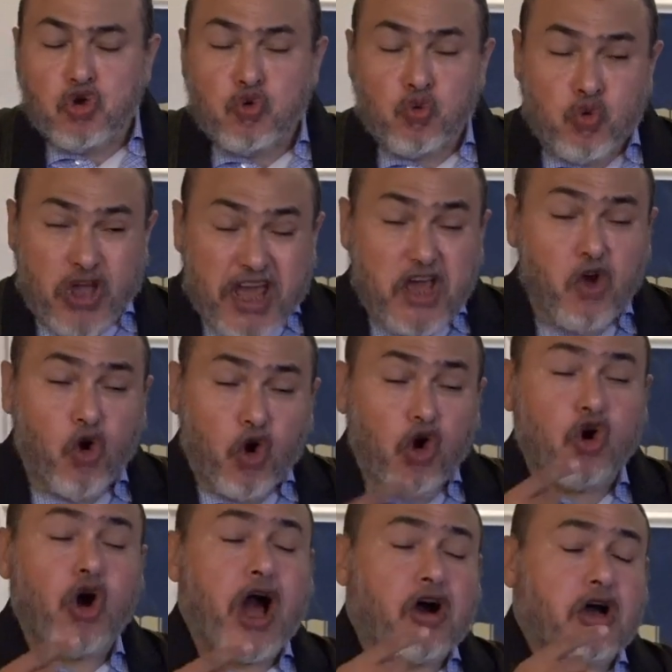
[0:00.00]
We
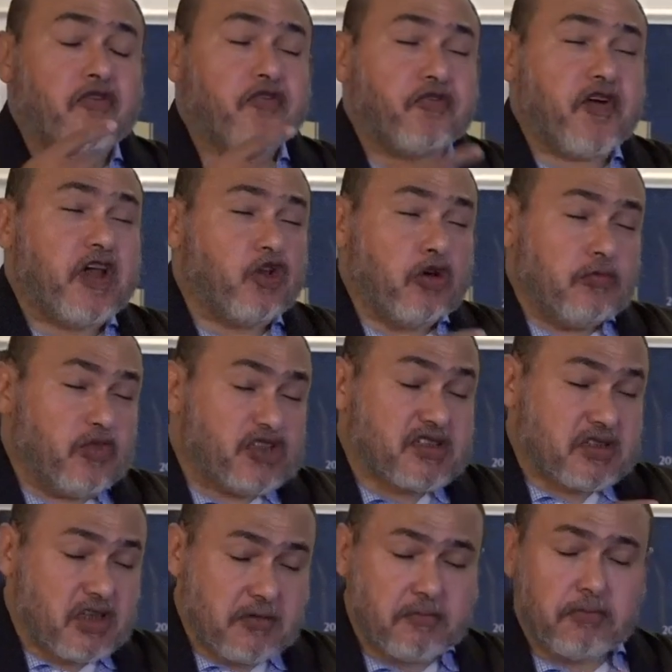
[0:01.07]
owe our fellow
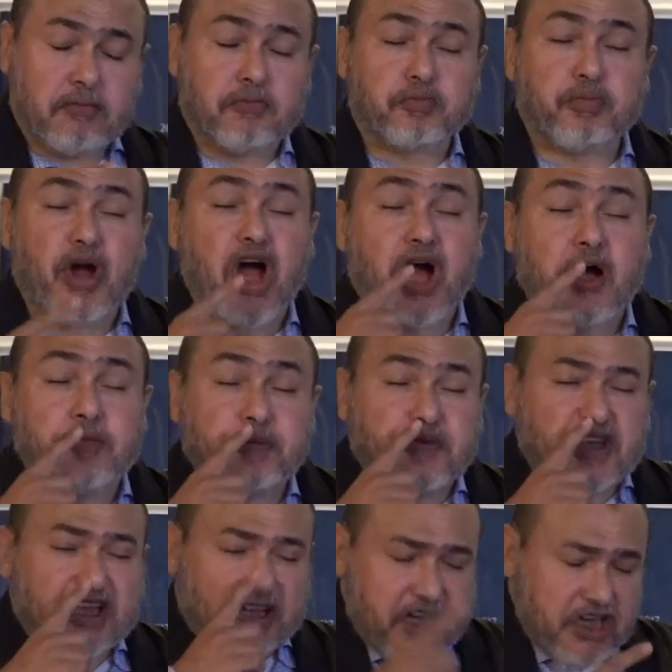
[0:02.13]
Muslim
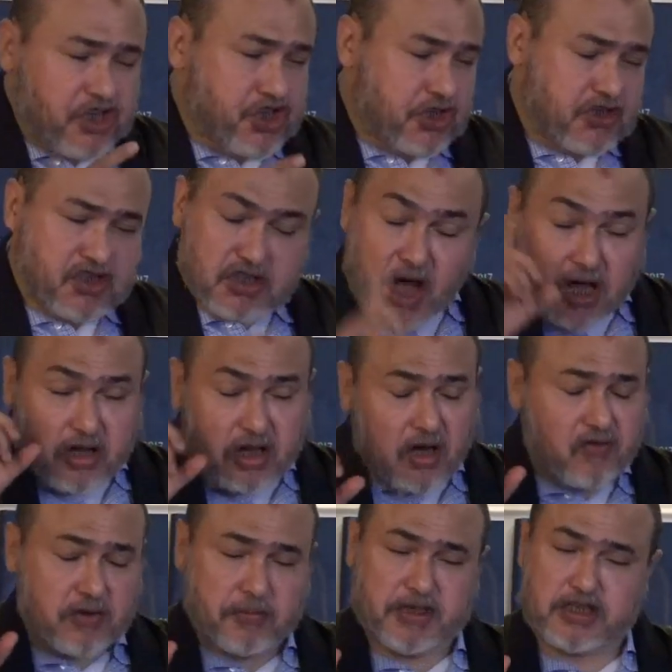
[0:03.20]
populations, not
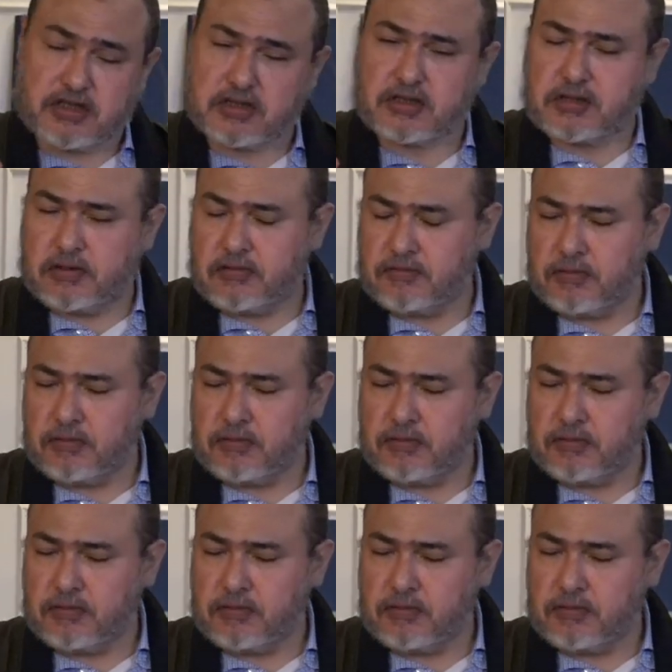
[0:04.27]
governments,